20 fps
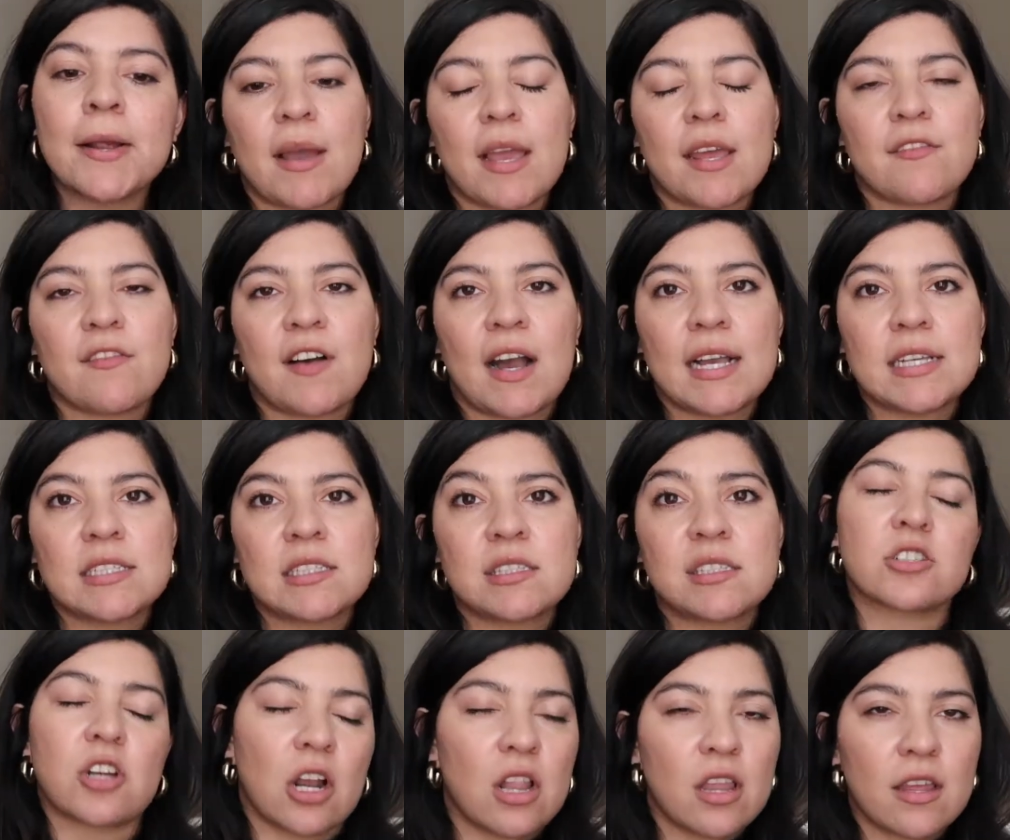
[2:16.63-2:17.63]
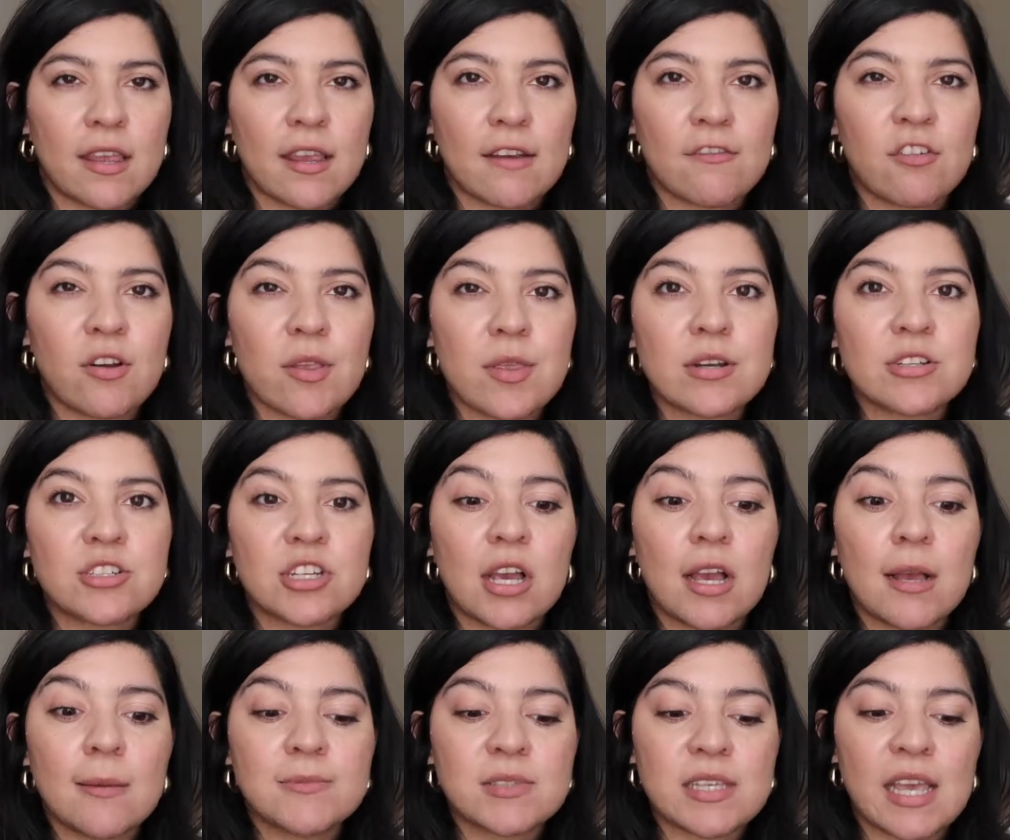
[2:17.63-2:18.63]
My advice, start looking for other
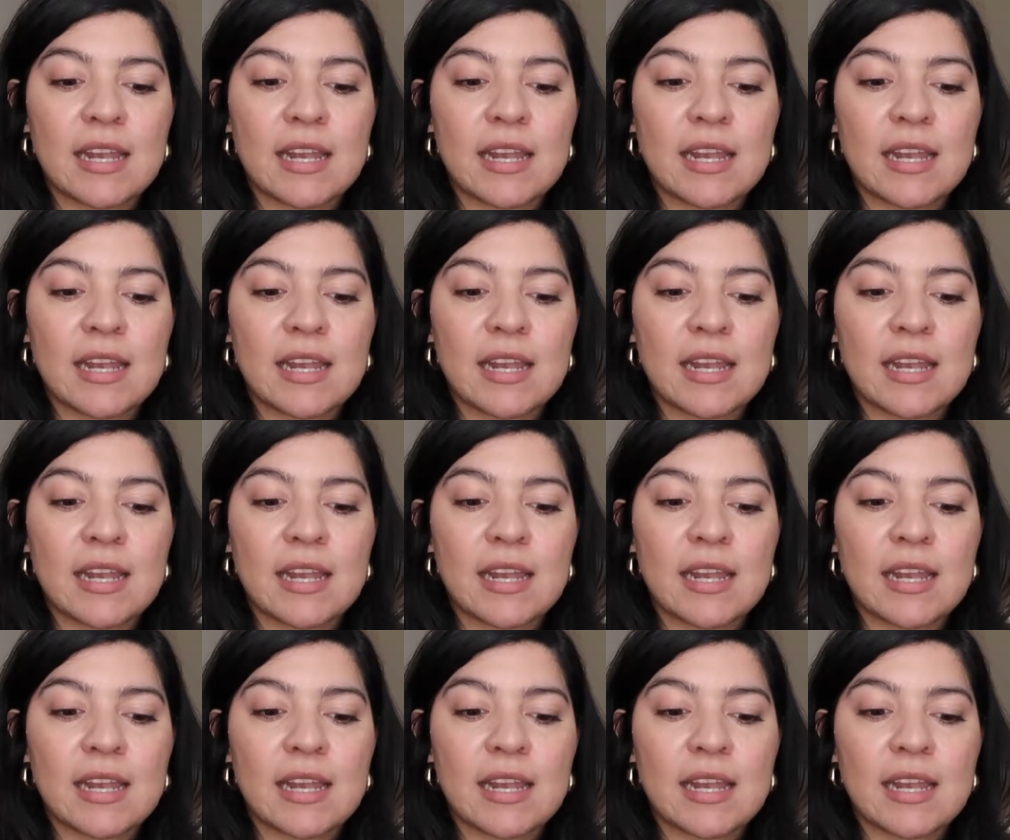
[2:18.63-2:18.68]
jobs.